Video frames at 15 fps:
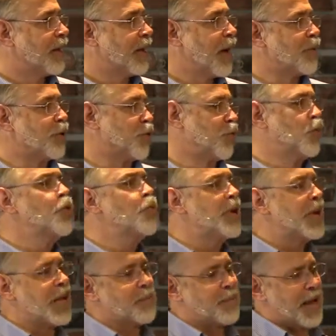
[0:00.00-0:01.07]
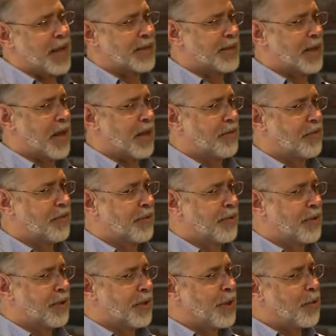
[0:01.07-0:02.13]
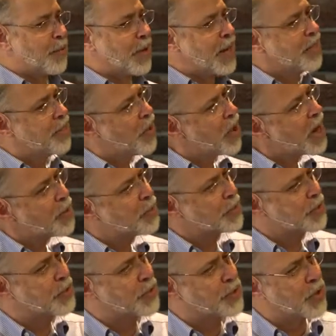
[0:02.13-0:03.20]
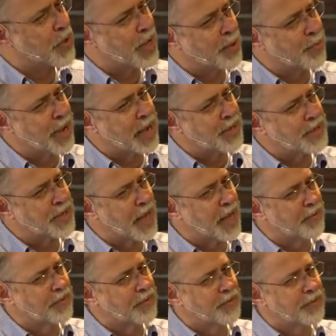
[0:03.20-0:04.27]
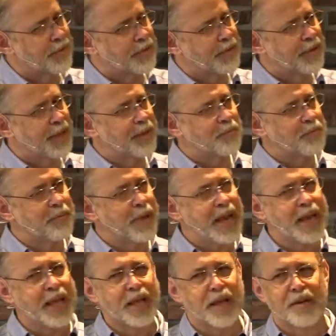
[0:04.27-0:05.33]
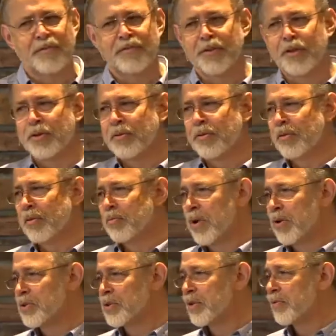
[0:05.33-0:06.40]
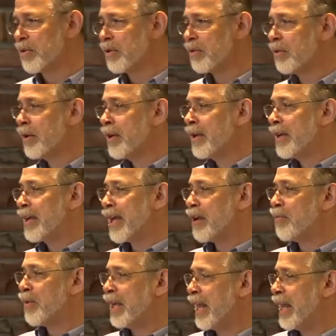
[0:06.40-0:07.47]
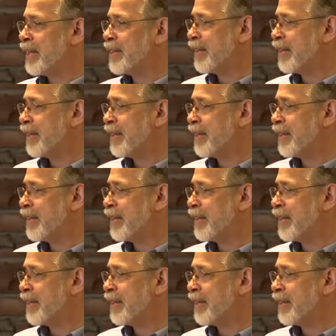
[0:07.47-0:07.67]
I was ruining myself, but I thought I was enjoying myself. And many of you, or most of you, can relate